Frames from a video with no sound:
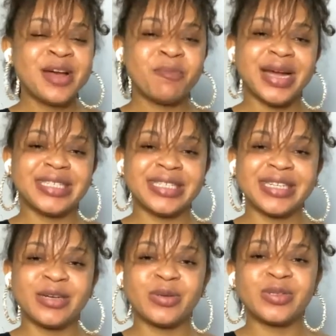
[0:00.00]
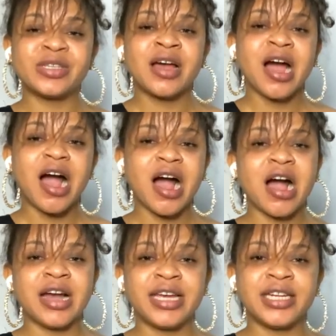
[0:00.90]
My details
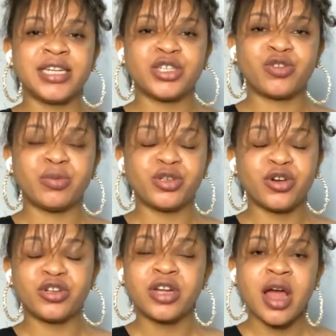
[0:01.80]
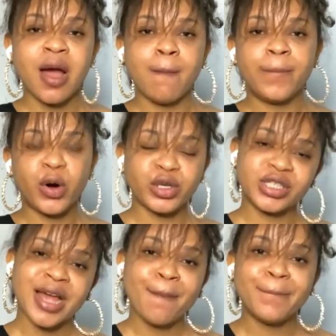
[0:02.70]
are in the description
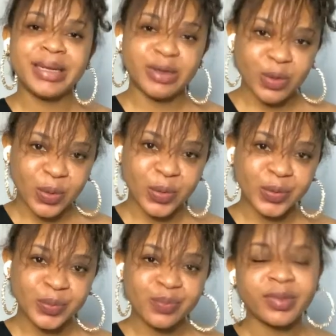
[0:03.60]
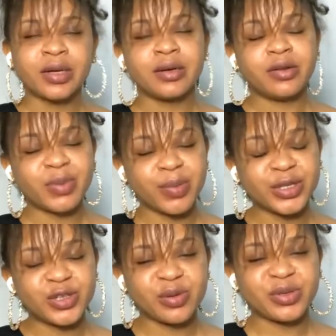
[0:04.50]
box below. Remember
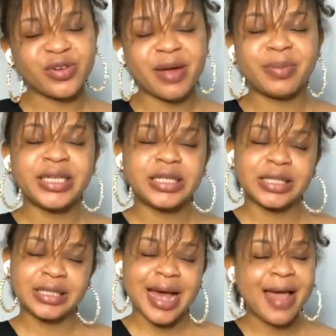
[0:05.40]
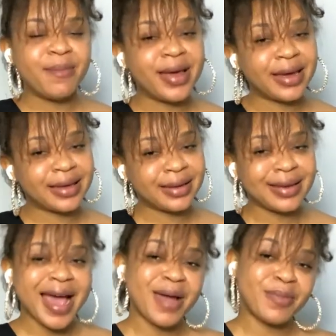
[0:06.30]
to subscribe, please. I beg.
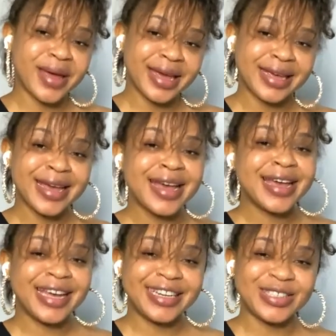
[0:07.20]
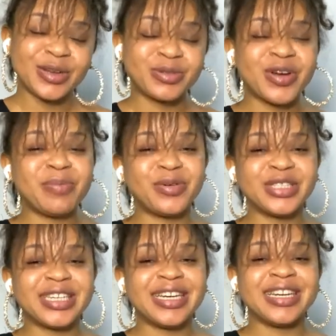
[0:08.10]
Hit the subscribe
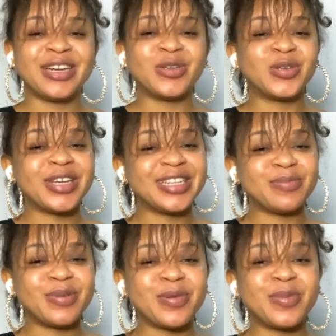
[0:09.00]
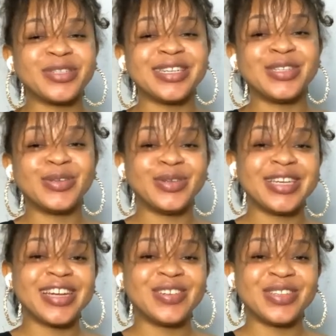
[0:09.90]
button and also hit the bell button so you
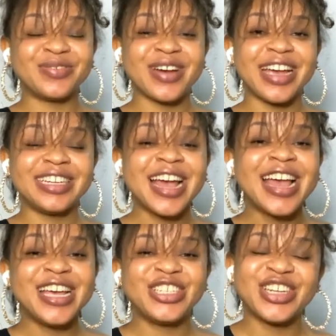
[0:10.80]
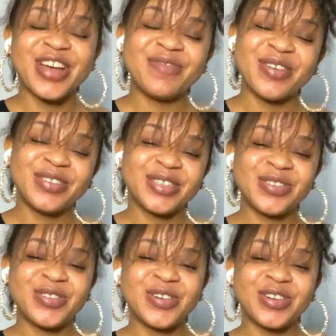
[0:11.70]
get notified each time there is a
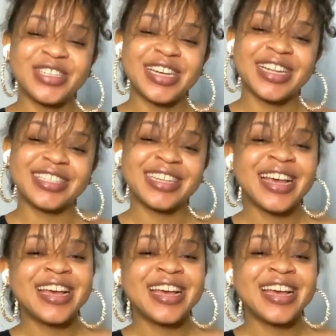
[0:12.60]
new content.